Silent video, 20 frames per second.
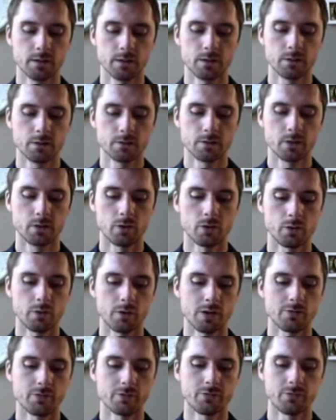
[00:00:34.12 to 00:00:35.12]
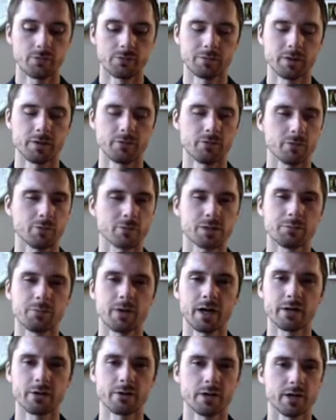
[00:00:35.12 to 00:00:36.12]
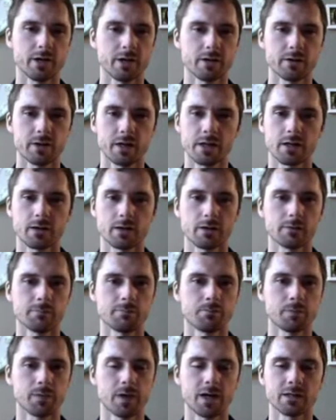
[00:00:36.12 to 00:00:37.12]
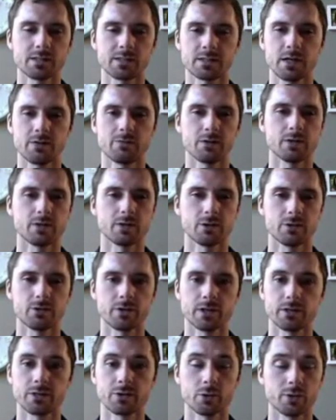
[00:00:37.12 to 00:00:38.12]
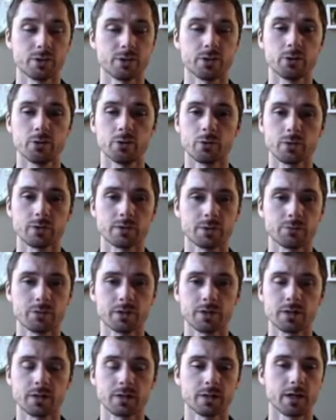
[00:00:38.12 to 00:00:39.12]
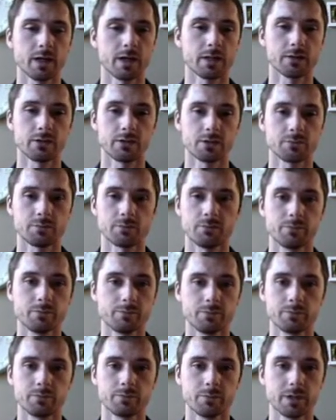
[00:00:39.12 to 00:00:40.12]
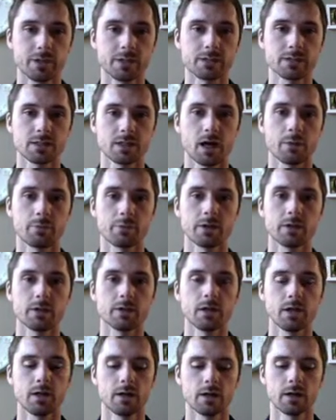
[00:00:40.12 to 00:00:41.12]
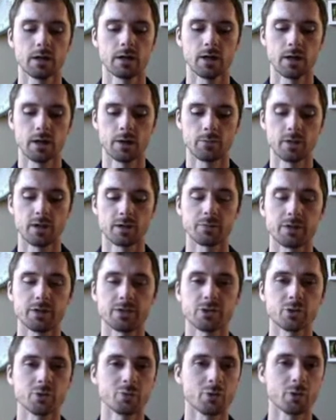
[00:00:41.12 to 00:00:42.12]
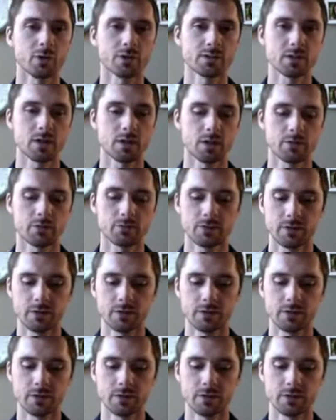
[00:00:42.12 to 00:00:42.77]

So if it was a minor error like a 7 turned into a 2 or something like that, just being sloppy, that'd be 2 points off.